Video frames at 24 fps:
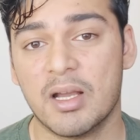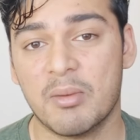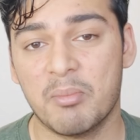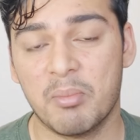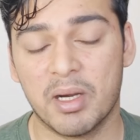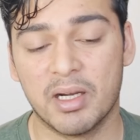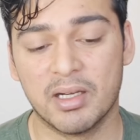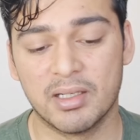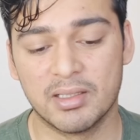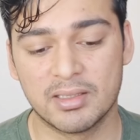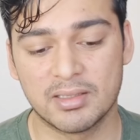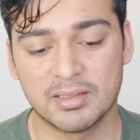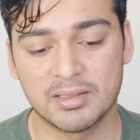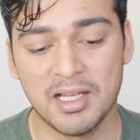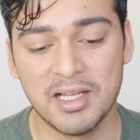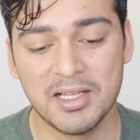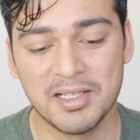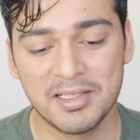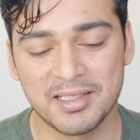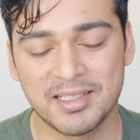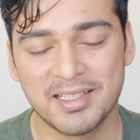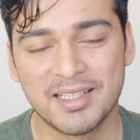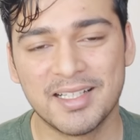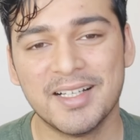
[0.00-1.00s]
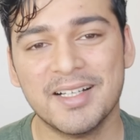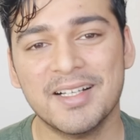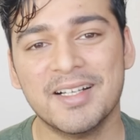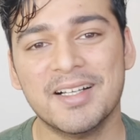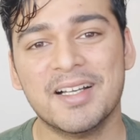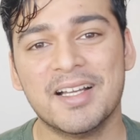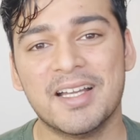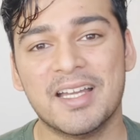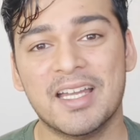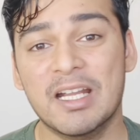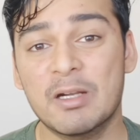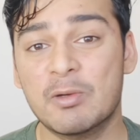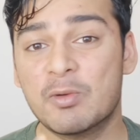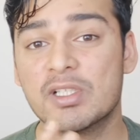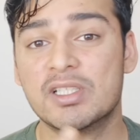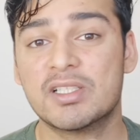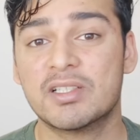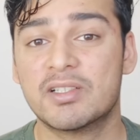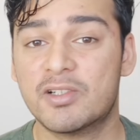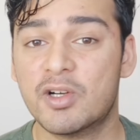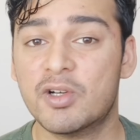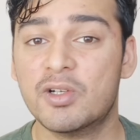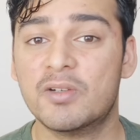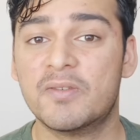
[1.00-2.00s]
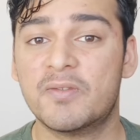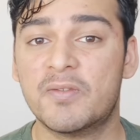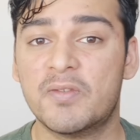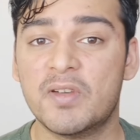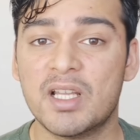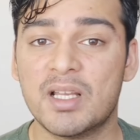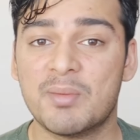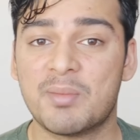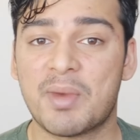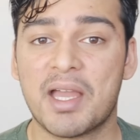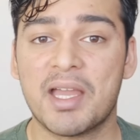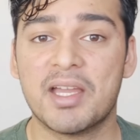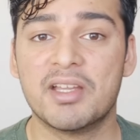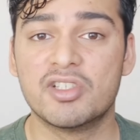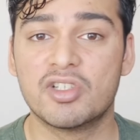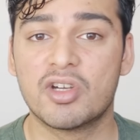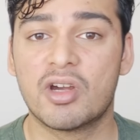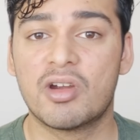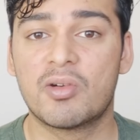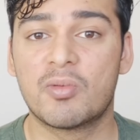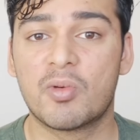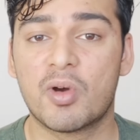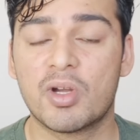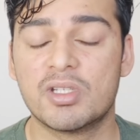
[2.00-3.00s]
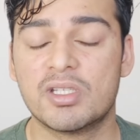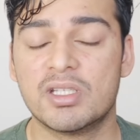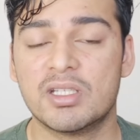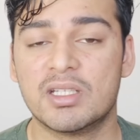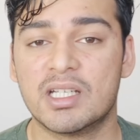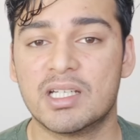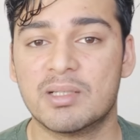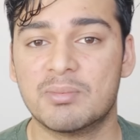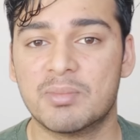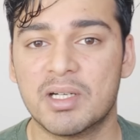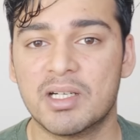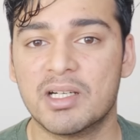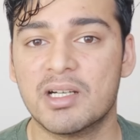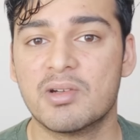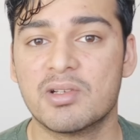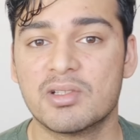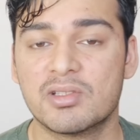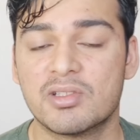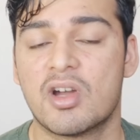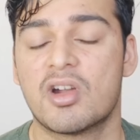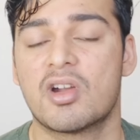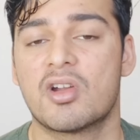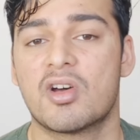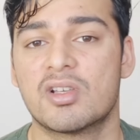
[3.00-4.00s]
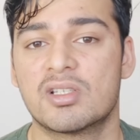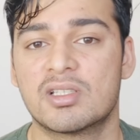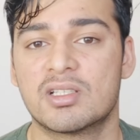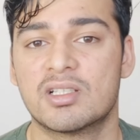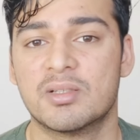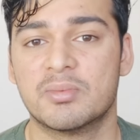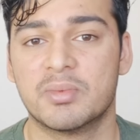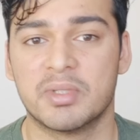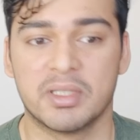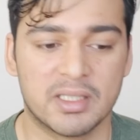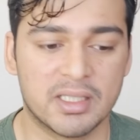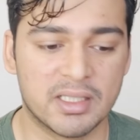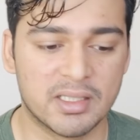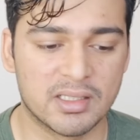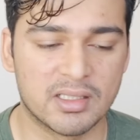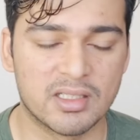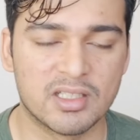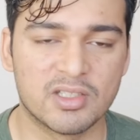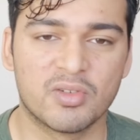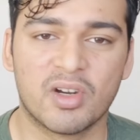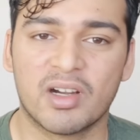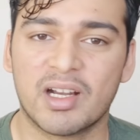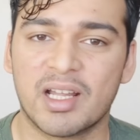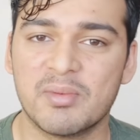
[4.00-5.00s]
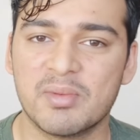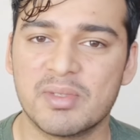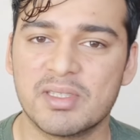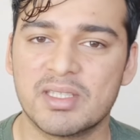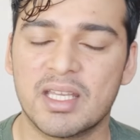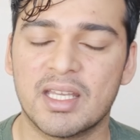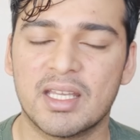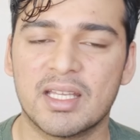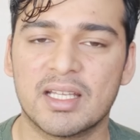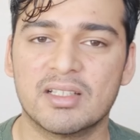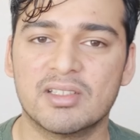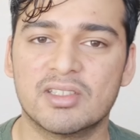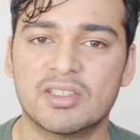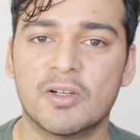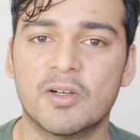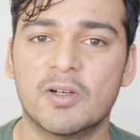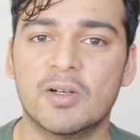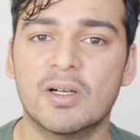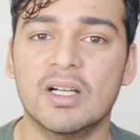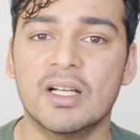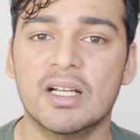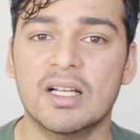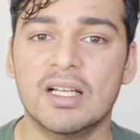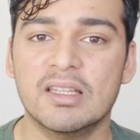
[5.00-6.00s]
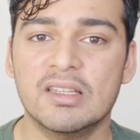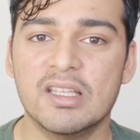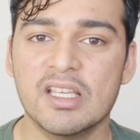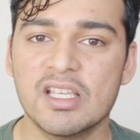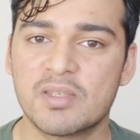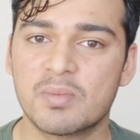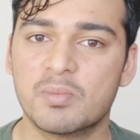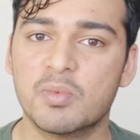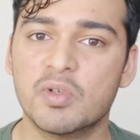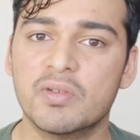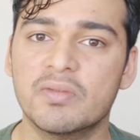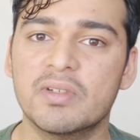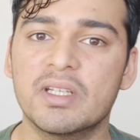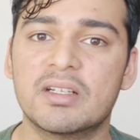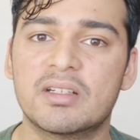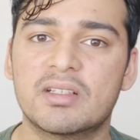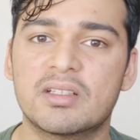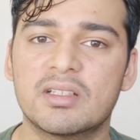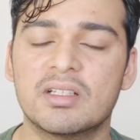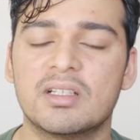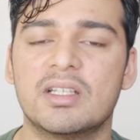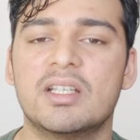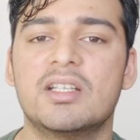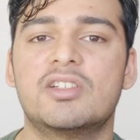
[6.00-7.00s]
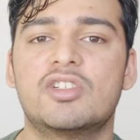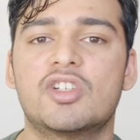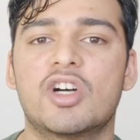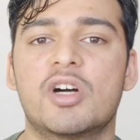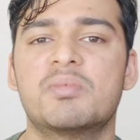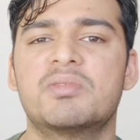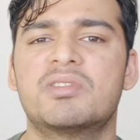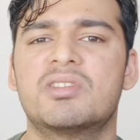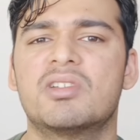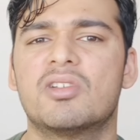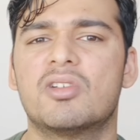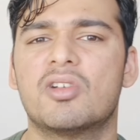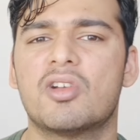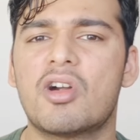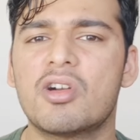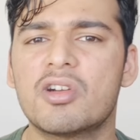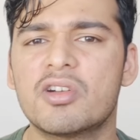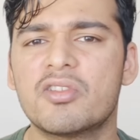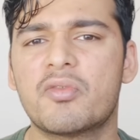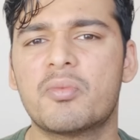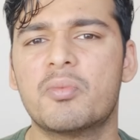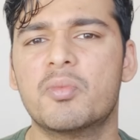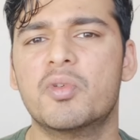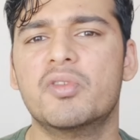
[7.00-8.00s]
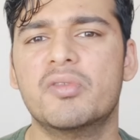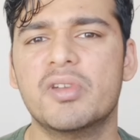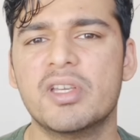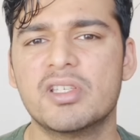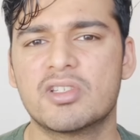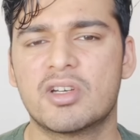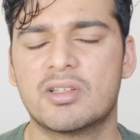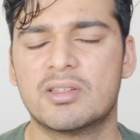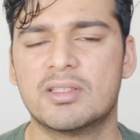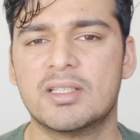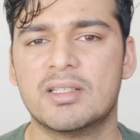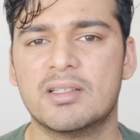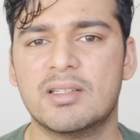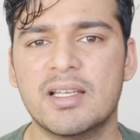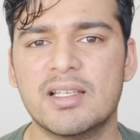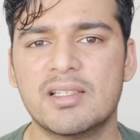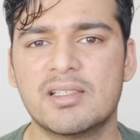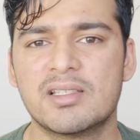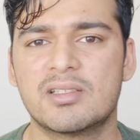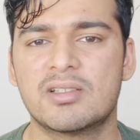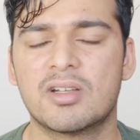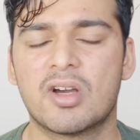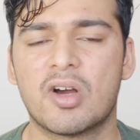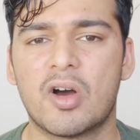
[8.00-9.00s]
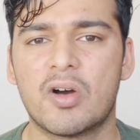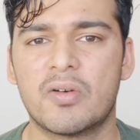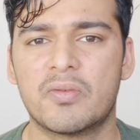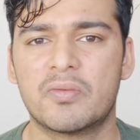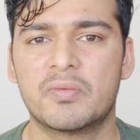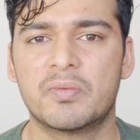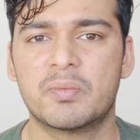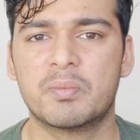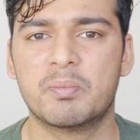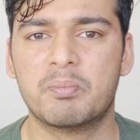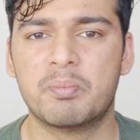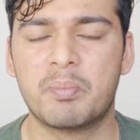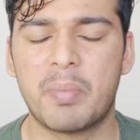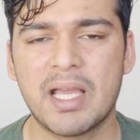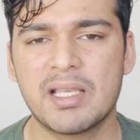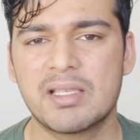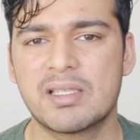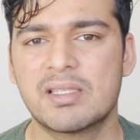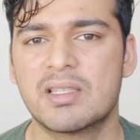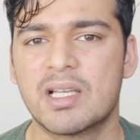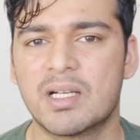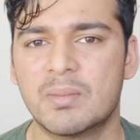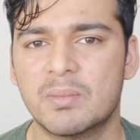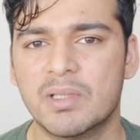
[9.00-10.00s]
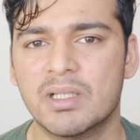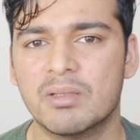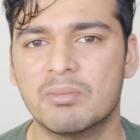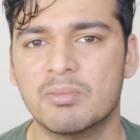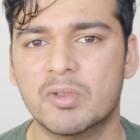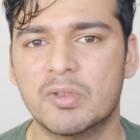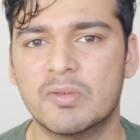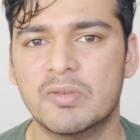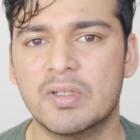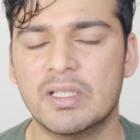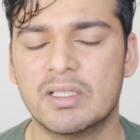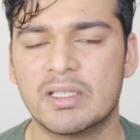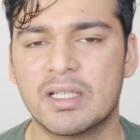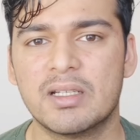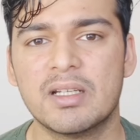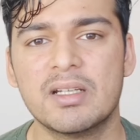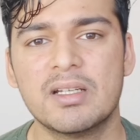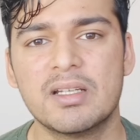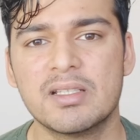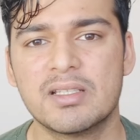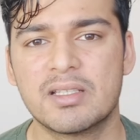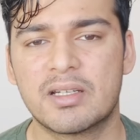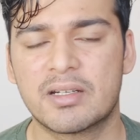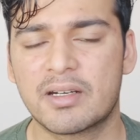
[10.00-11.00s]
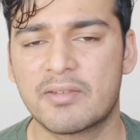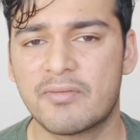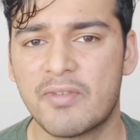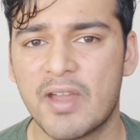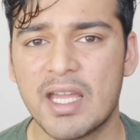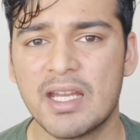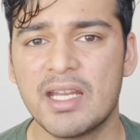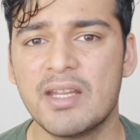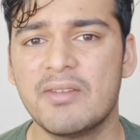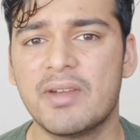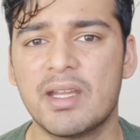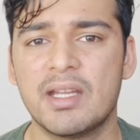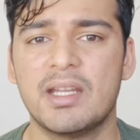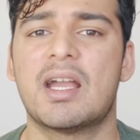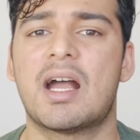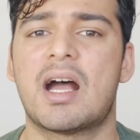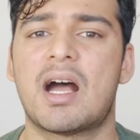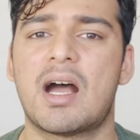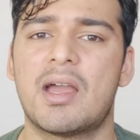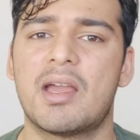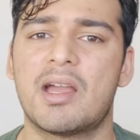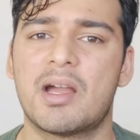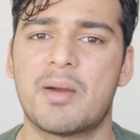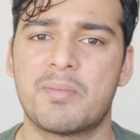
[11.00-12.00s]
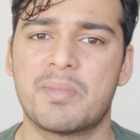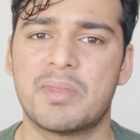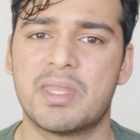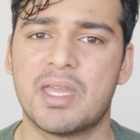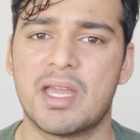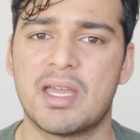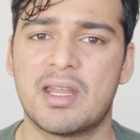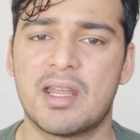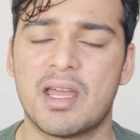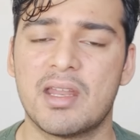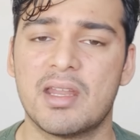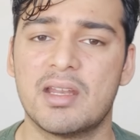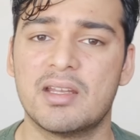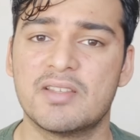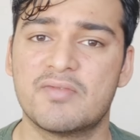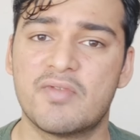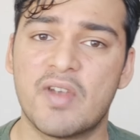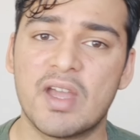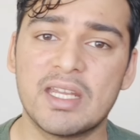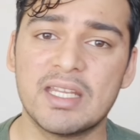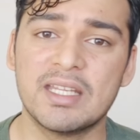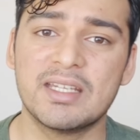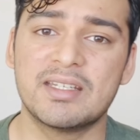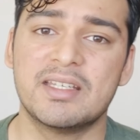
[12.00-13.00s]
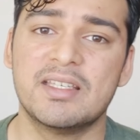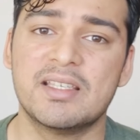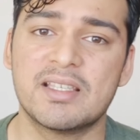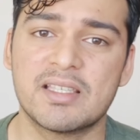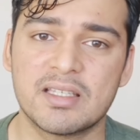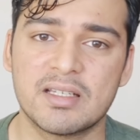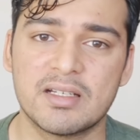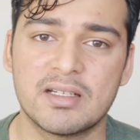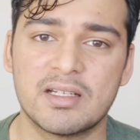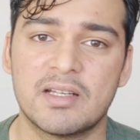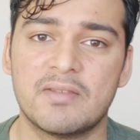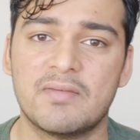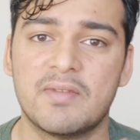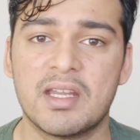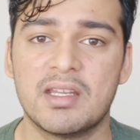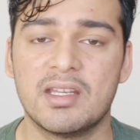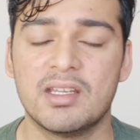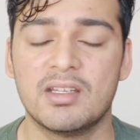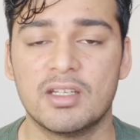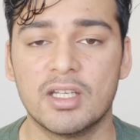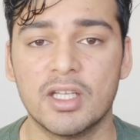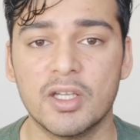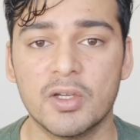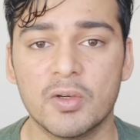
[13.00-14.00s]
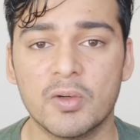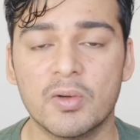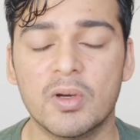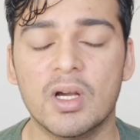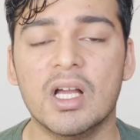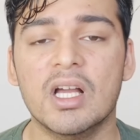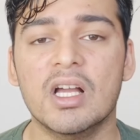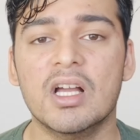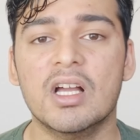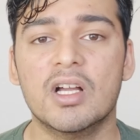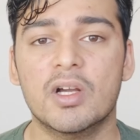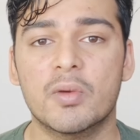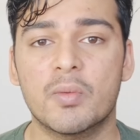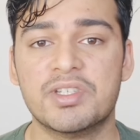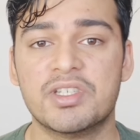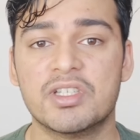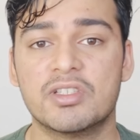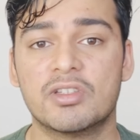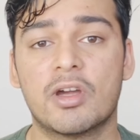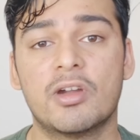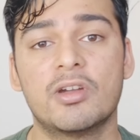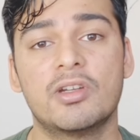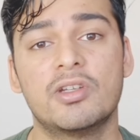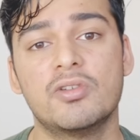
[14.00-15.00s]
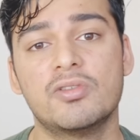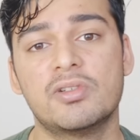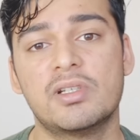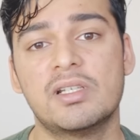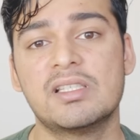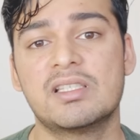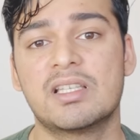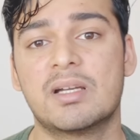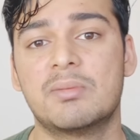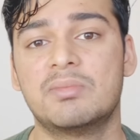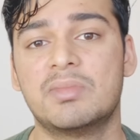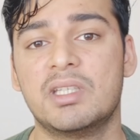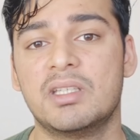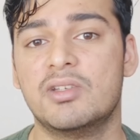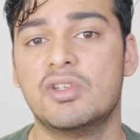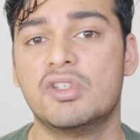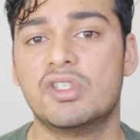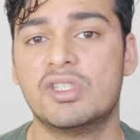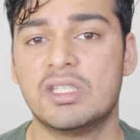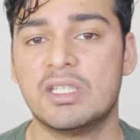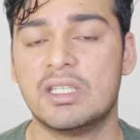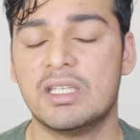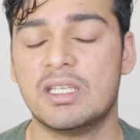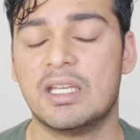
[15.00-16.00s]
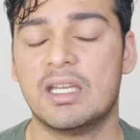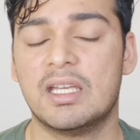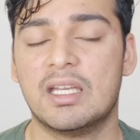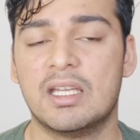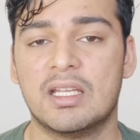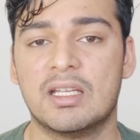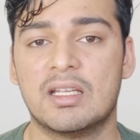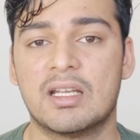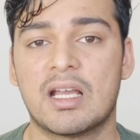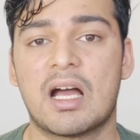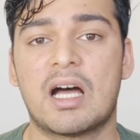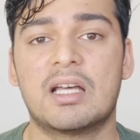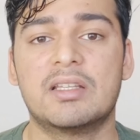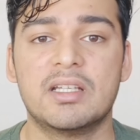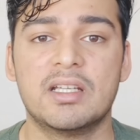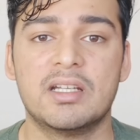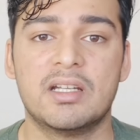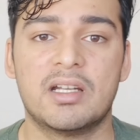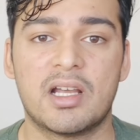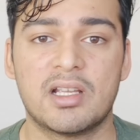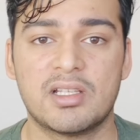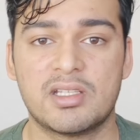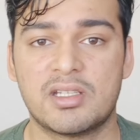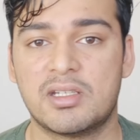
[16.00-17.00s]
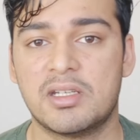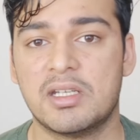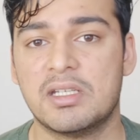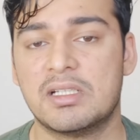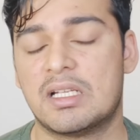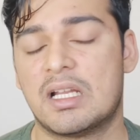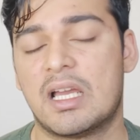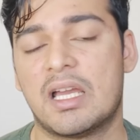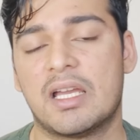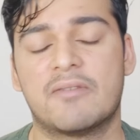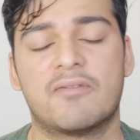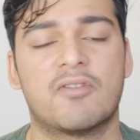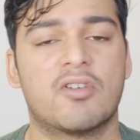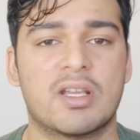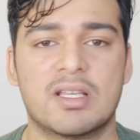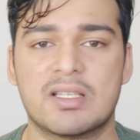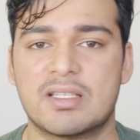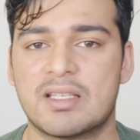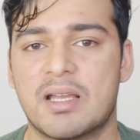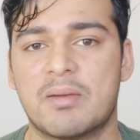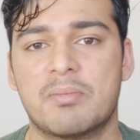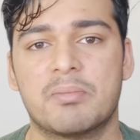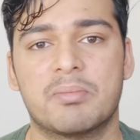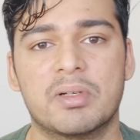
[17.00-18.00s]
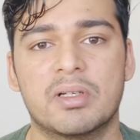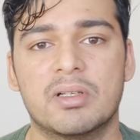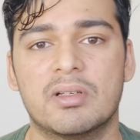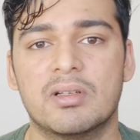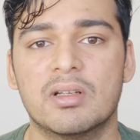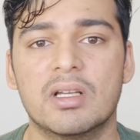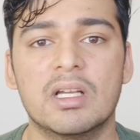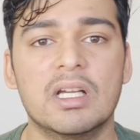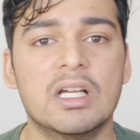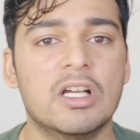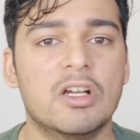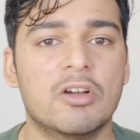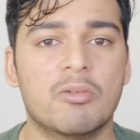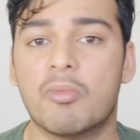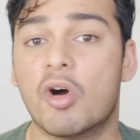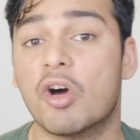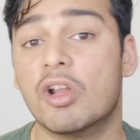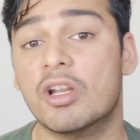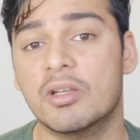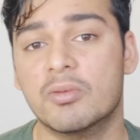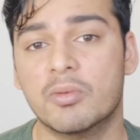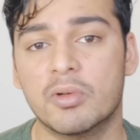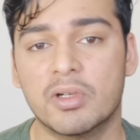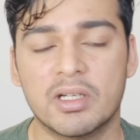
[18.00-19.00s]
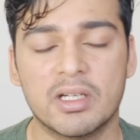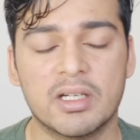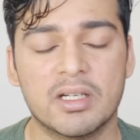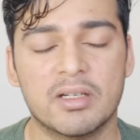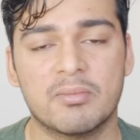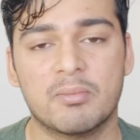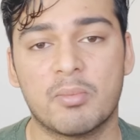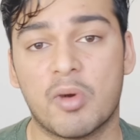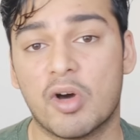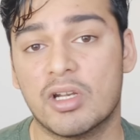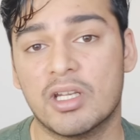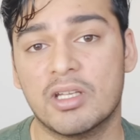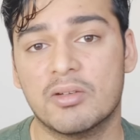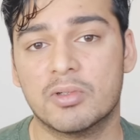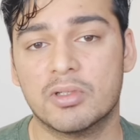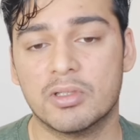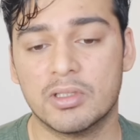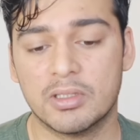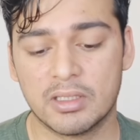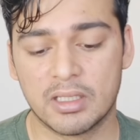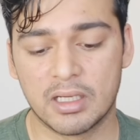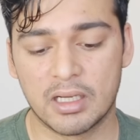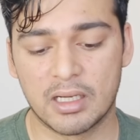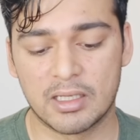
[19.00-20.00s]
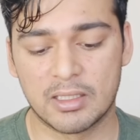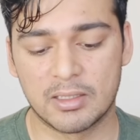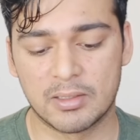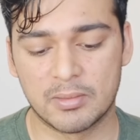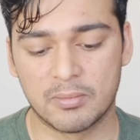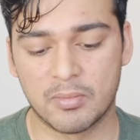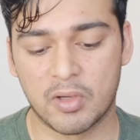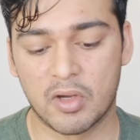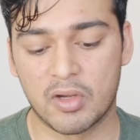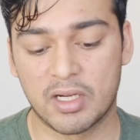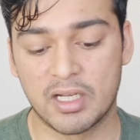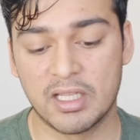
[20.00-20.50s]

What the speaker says: But it was a good film. I enjoyed watching it, but it was not Oscar material is what I'm saying. And so this movie really tops a lot of movies on the list of best Tamil movies, and it is very high up there, and it is very recent and very new, which is not usually something you see in other industries, like for example Bollywood or